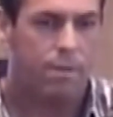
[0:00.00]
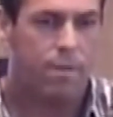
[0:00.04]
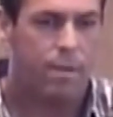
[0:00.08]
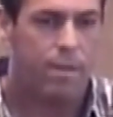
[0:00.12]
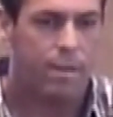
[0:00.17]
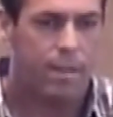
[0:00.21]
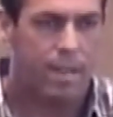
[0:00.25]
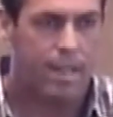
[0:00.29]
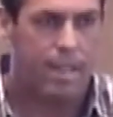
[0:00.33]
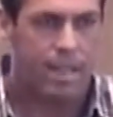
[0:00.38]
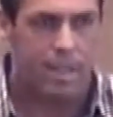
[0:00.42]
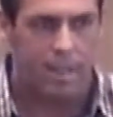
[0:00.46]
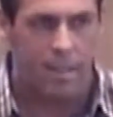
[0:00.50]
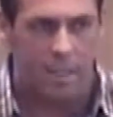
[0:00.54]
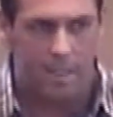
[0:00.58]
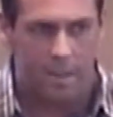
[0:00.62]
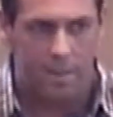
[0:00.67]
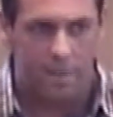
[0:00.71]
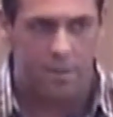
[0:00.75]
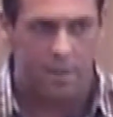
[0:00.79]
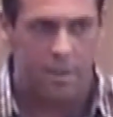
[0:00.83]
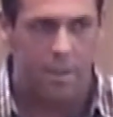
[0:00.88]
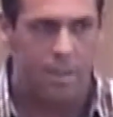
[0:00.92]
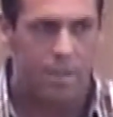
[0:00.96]
that I like
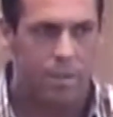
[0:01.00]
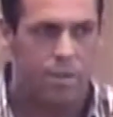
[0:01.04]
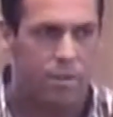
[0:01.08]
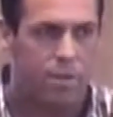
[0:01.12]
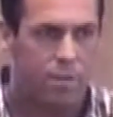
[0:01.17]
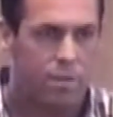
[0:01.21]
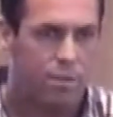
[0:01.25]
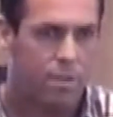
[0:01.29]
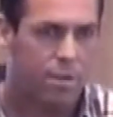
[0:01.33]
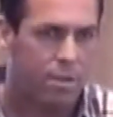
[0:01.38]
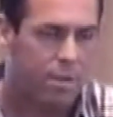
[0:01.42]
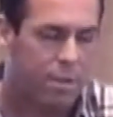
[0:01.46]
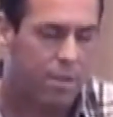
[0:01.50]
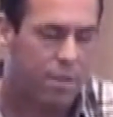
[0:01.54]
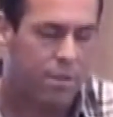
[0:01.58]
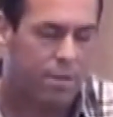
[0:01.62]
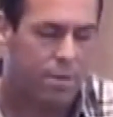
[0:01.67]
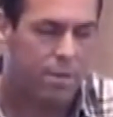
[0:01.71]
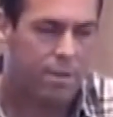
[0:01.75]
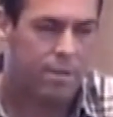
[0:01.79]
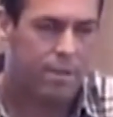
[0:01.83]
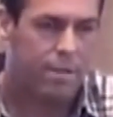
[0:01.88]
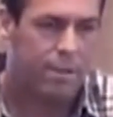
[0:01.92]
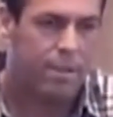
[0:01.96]
to see is
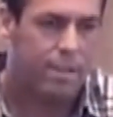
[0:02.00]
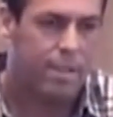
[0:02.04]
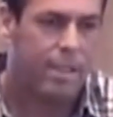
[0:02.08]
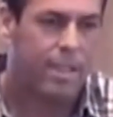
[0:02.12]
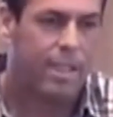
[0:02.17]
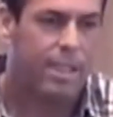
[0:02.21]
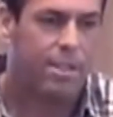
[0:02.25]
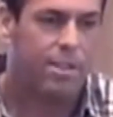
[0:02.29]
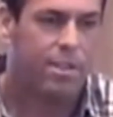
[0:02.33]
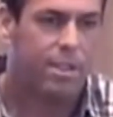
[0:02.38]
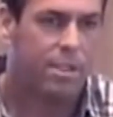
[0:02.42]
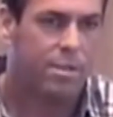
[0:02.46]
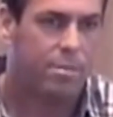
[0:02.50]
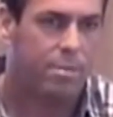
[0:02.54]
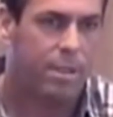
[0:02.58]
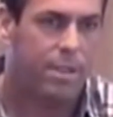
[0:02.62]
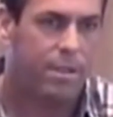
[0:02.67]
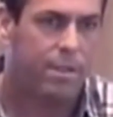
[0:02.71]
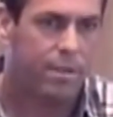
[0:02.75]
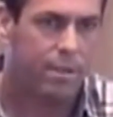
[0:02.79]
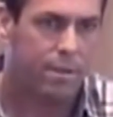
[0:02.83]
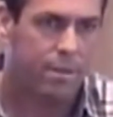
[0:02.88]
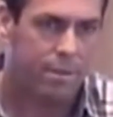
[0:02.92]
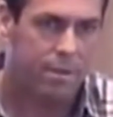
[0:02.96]
just the
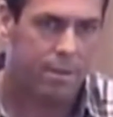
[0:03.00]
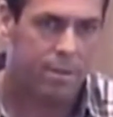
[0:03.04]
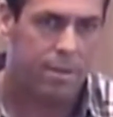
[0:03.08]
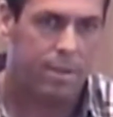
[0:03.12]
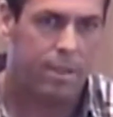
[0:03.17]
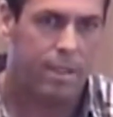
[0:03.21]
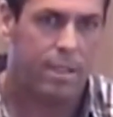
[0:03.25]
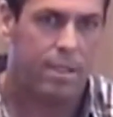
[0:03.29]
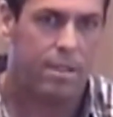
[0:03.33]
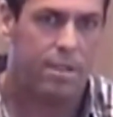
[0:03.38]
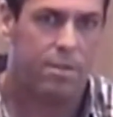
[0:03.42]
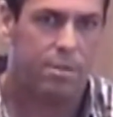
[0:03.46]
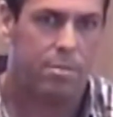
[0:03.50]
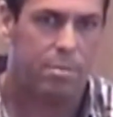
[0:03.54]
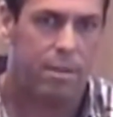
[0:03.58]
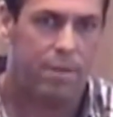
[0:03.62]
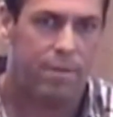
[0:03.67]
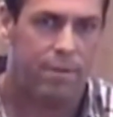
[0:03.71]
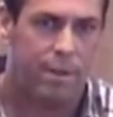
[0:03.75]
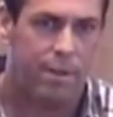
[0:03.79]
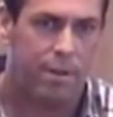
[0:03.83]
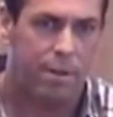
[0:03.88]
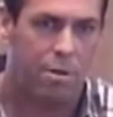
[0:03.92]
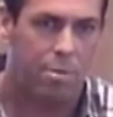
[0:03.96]
non-judgmental, and just
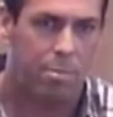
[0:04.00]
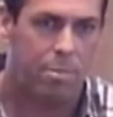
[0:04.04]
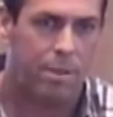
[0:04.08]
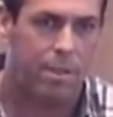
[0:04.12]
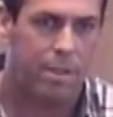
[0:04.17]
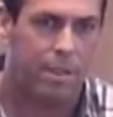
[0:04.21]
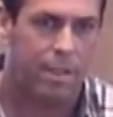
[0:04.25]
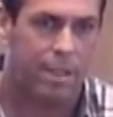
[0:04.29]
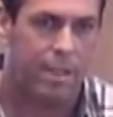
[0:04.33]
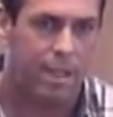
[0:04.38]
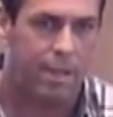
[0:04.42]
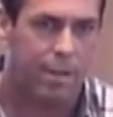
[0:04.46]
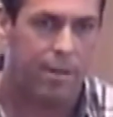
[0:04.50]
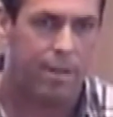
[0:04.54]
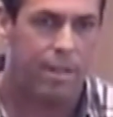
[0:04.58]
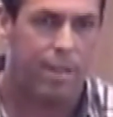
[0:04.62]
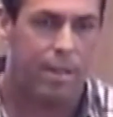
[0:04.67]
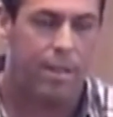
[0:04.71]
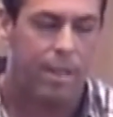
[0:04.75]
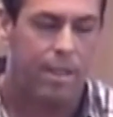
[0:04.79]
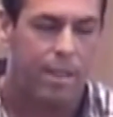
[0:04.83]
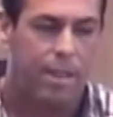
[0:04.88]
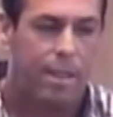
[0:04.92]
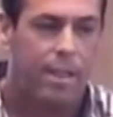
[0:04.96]
being very open and
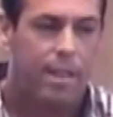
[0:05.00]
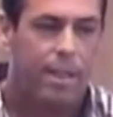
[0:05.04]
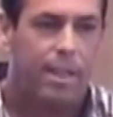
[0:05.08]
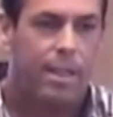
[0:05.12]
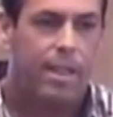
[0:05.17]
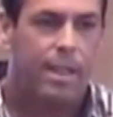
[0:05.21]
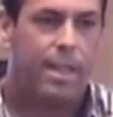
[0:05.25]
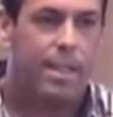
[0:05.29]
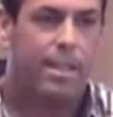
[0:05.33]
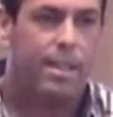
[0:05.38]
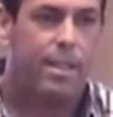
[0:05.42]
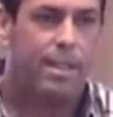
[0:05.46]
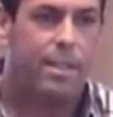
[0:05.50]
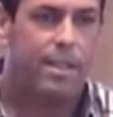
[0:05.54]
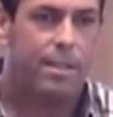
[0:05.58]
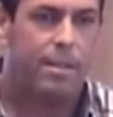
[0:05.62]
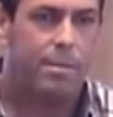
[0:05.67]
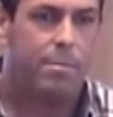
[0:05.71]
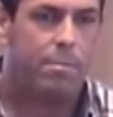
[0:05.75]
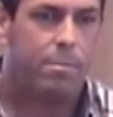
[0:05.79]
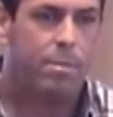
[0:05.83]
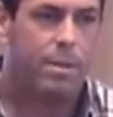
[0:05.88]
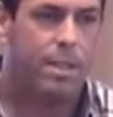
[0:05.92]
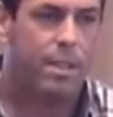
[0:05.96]
caring,
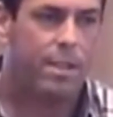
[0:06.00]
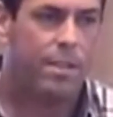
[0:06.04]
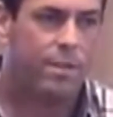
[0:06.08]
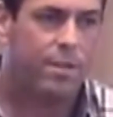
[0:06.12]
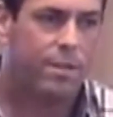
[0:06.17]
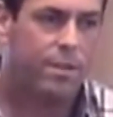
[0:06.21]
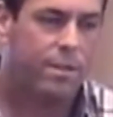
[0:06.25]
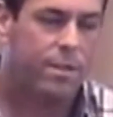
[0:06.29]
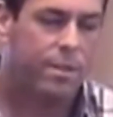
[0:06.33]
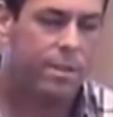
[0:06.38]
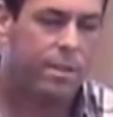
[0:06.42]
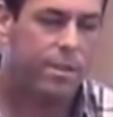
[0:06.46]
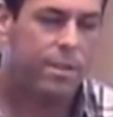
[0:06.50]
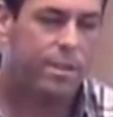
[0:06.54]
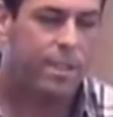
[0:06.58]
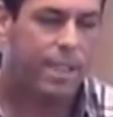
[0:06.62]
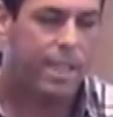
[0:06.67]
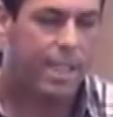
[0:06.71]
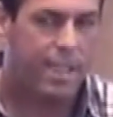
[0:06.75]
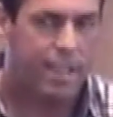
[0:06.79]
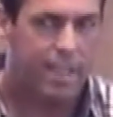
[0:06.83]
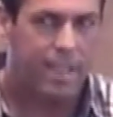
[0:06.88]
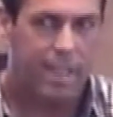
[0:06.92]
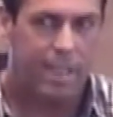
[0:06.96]
but it's
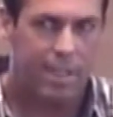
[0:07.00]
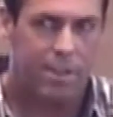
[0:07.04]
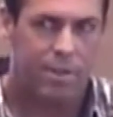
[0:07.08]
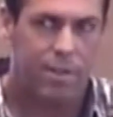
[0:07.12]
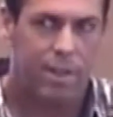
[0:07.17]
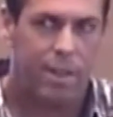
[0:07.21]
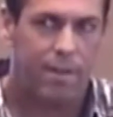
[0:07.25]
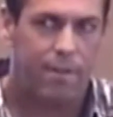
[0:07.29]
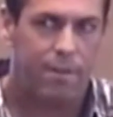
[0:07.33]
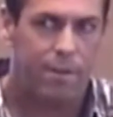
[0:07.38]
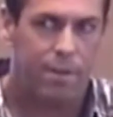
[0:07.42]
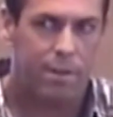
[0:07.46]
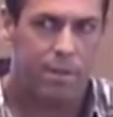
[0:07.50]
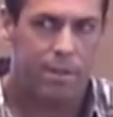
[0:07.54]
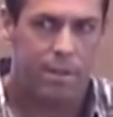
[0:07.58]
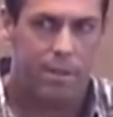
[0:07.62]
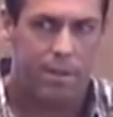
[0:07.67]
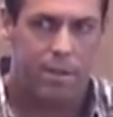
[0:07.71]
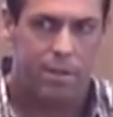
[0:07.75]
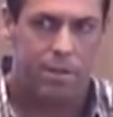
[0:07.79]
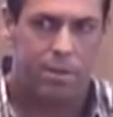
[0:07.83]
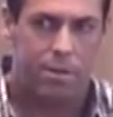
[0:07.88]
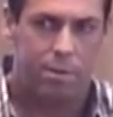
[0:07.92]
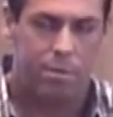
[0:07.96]
taking that extra effort
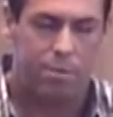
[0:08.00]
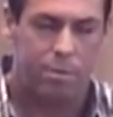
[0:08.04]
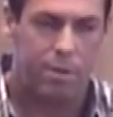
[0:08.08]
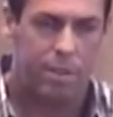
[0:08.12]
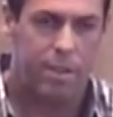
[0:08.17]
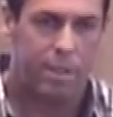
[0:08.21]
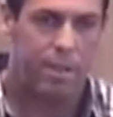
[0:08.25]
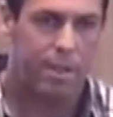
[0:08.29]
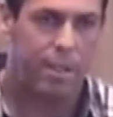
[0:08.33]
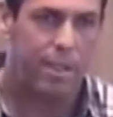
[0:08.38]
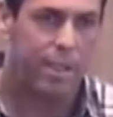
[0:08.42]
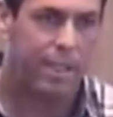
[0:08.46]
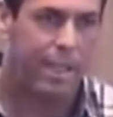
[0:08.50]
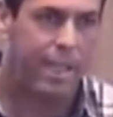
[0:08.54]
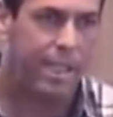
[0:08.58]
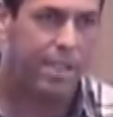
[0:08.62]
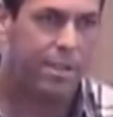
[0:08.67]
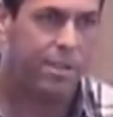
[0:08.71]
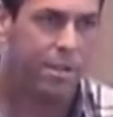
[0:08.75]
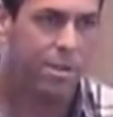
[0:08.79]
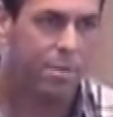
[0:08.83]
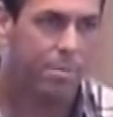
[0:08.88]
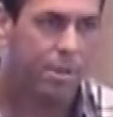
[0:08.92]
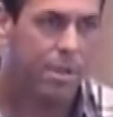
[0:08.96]
to really
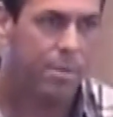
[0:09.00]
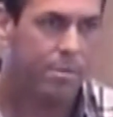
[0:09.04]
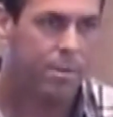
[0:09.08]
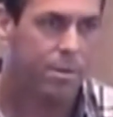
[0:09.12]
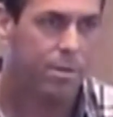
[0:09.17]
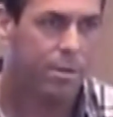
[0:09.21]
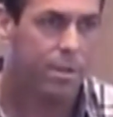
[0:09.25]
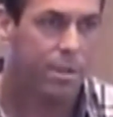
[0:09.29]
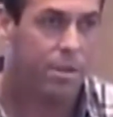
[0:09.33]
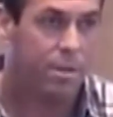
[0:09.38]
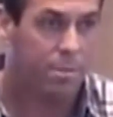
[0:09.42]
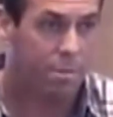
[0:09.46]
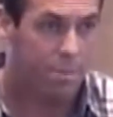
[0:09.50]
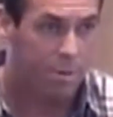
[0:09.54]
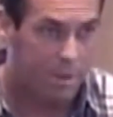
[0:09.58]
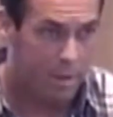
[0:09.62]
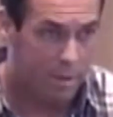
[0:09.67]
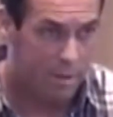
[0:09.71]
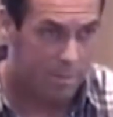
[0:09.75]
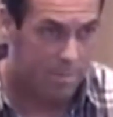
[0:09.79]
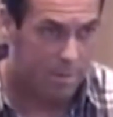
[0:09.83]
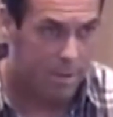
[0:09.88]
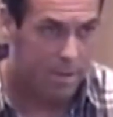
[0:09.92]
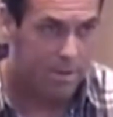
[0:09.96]
engage other people, other
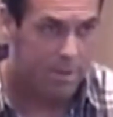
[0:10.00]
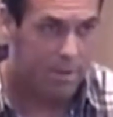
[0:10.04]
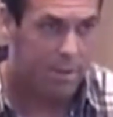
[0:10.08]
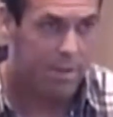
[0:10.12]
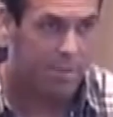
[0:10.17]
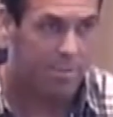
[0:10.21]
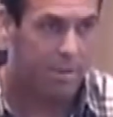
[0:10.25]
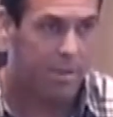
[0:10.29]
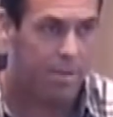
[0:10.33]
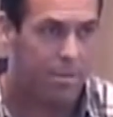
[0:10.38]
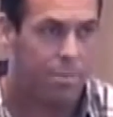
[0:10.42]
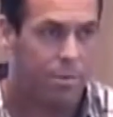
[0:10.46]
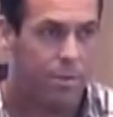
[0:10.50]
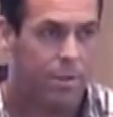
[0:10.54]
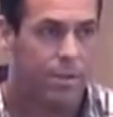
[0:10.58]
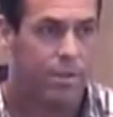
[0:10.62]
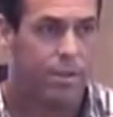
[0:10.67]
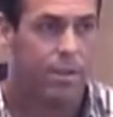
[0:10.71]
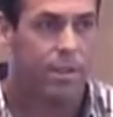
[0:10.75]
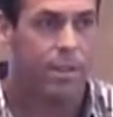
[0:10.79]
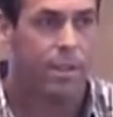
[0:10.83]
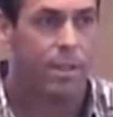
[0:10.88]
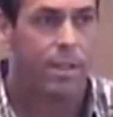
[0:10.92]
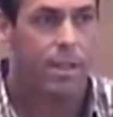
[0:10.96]
inmates that have been in
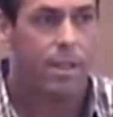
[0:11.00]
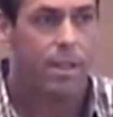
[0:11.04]
prison,